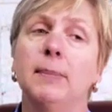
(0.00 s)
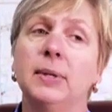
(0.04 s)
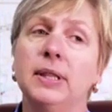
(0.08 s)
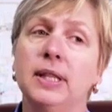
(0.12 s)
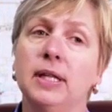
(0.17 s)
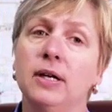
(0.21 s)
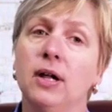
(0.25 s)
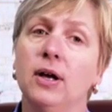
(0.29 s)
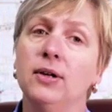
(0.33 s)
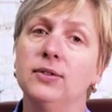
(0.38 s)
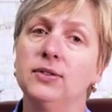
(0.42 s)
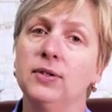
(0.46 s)
but
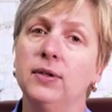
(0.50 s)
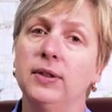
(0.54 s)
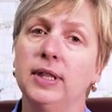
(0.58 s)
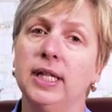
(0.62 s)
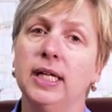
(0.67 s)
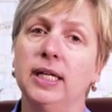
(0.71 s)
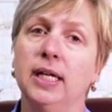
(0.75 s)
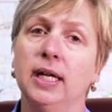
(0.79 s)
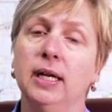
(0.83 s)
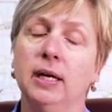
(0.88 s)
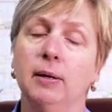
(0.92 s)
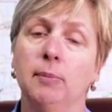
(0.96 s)
then also
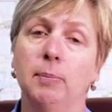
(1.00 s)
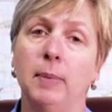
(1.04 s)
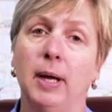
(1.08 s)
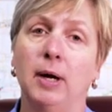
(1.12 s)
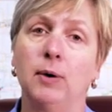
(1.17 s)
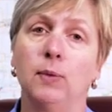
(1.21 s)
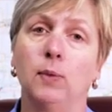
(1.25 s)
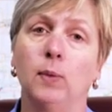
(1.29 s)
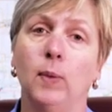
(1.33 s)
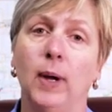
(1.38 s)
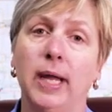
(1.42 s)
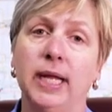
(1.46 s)
thinking
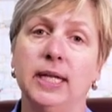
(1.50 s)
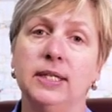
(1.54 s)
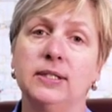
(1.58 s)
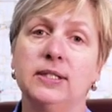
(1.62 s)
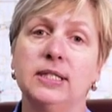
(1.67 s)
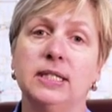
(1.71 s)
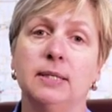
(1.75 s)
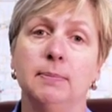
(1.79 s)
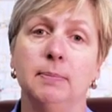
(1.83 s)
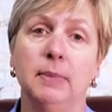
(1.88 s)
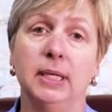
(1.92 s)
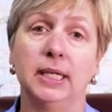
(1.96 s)
about ways
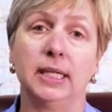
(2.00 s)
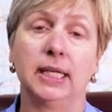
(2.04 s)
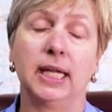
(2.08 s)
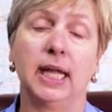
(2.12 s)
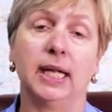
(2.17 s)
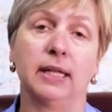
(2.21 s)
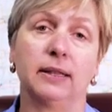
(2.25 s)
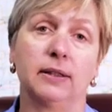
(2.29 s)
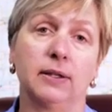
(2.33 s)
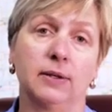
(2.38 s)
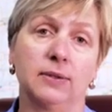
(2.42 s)
to mitigate